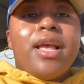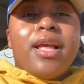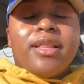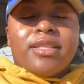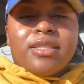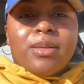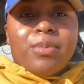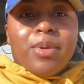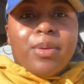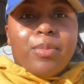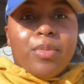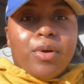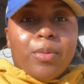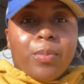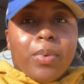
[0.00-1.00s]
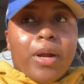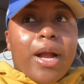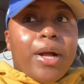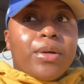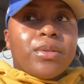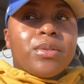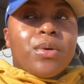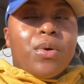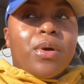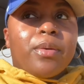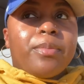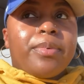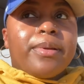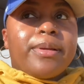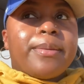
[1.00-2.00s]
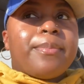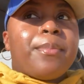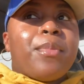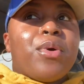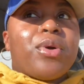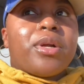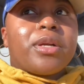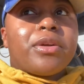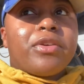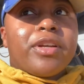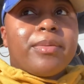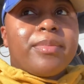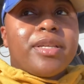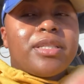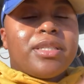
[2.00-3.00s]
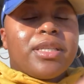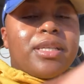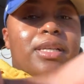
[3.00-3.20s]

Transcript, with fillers: that's a bit more brown or a bit more creamish